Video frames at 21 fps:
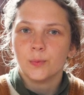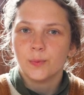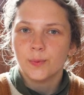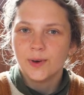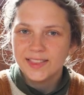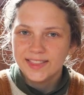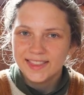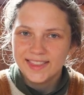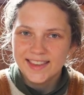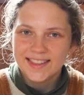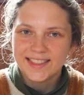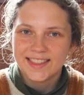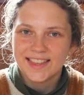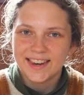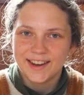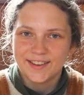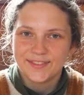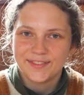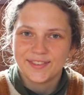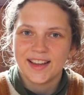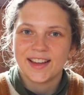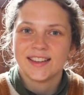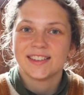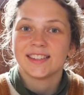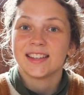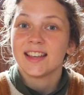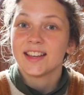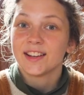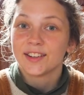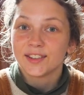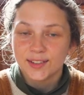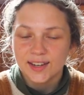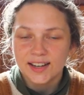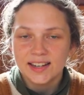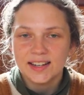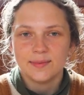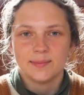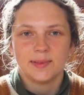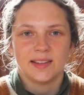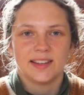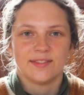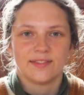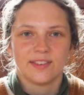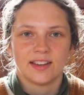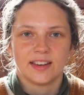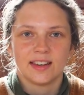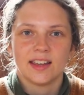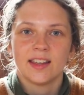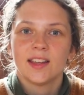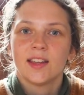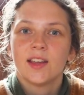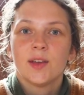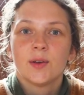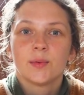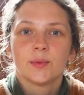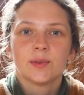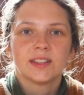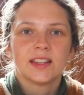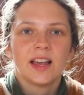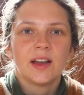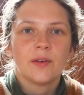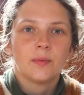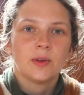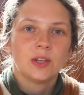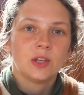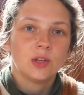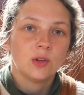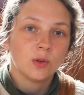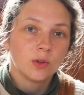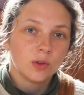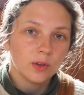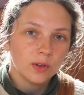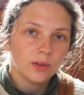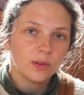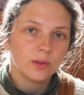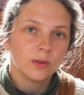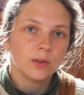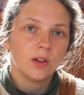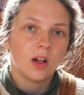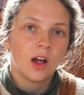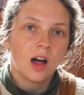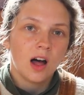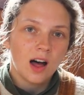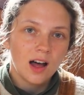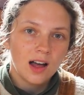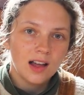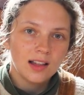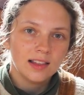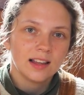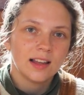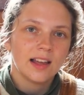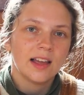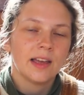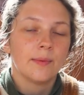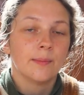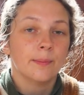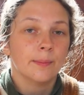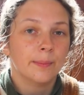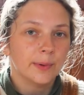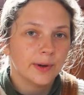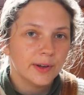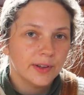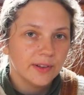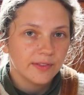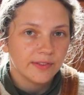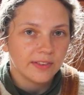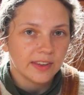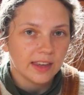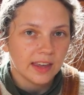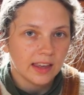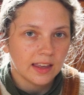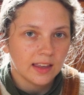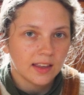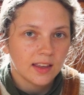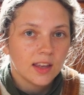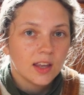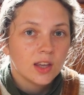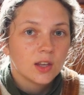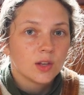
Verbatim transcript: One thing that I found incredibly funny was that when you Google Arla and Bovier,